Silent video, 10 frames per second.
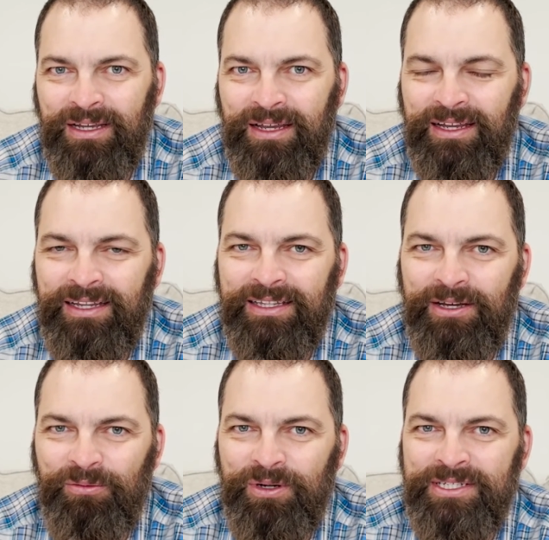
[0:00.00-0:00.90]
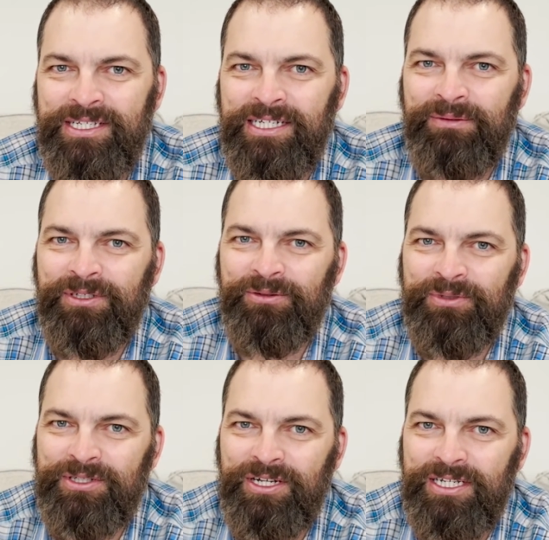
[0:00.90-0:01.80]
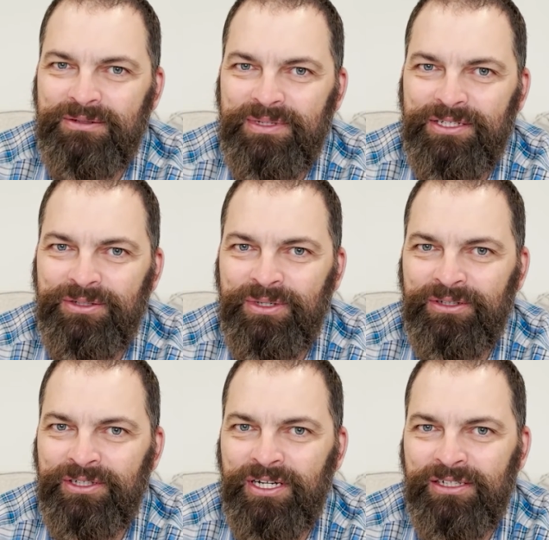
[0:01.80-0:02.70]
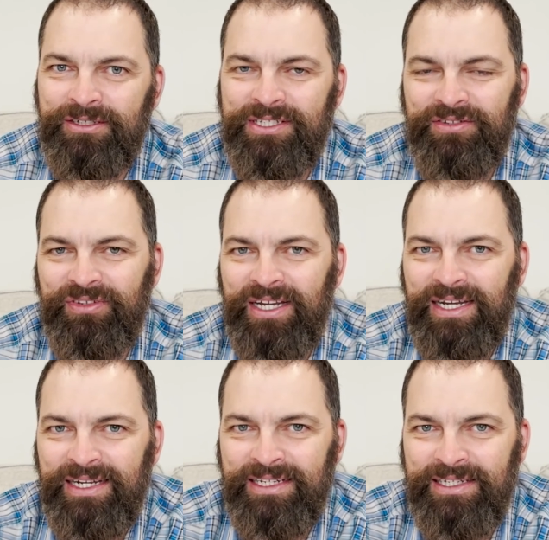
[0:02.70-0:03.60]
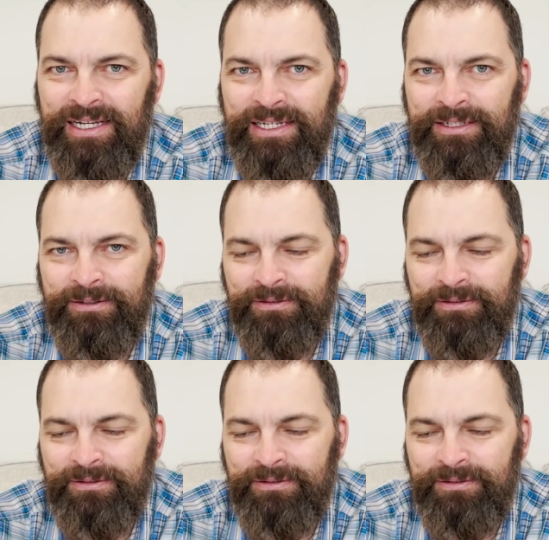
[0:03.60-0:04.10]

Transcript: and that one time it almost cost me $200 if I hadn't have done it.